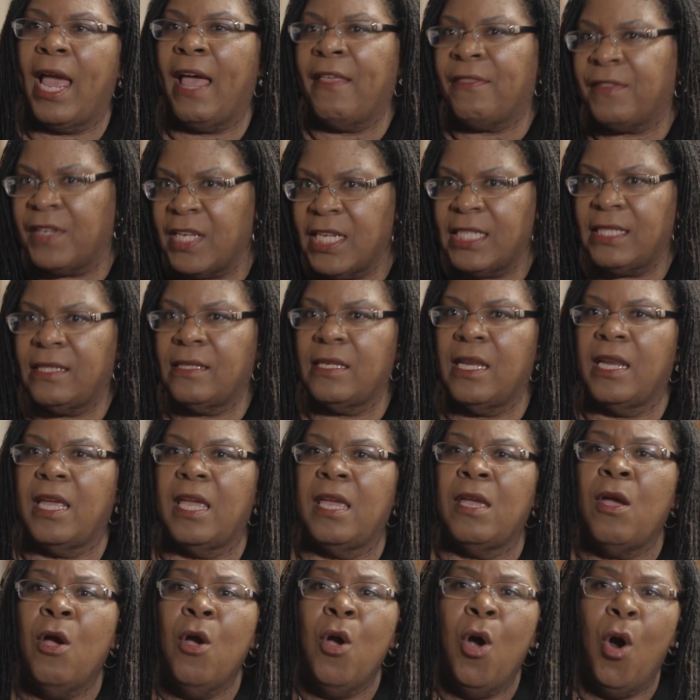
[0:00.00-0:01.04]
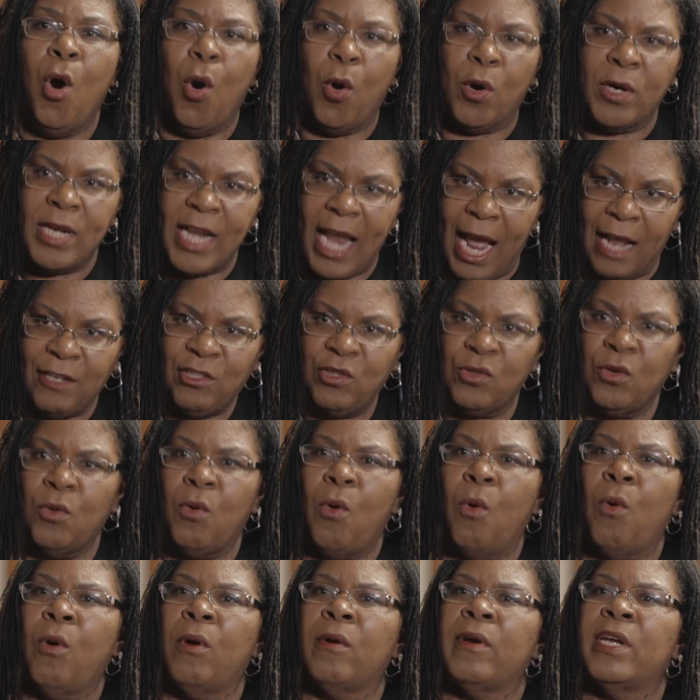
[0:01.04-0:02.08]
ethnicity, or
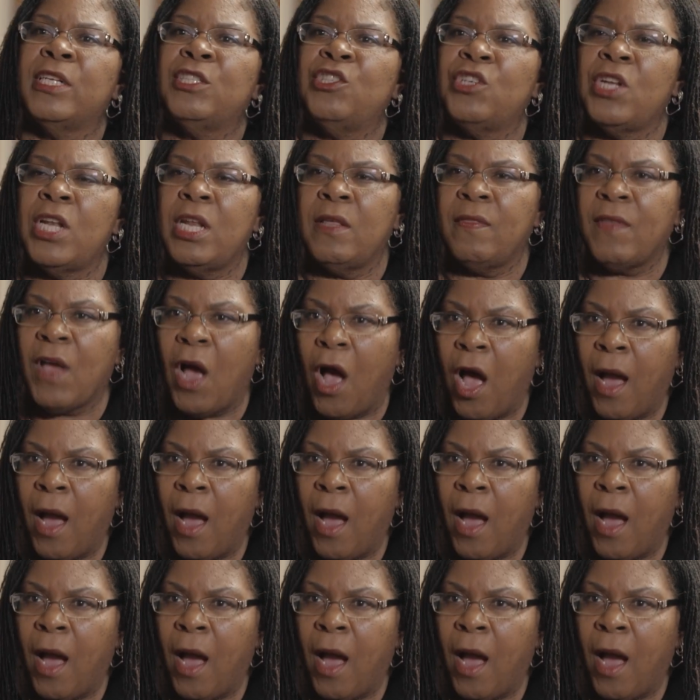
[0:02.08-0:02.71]
national origin in the